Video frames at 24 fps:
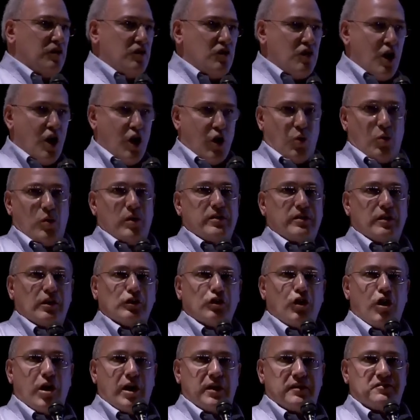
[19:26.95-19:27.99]
No, the
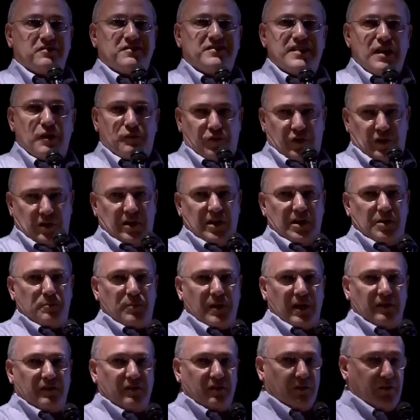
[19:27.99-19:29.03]
law is different in
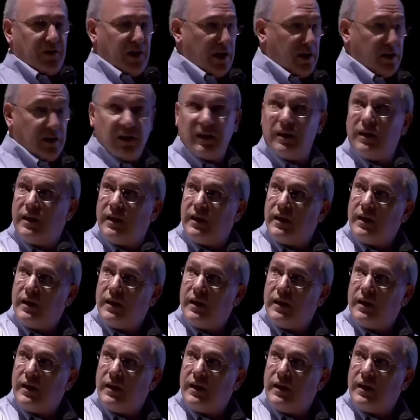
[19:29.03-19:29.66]
Pennsylvania.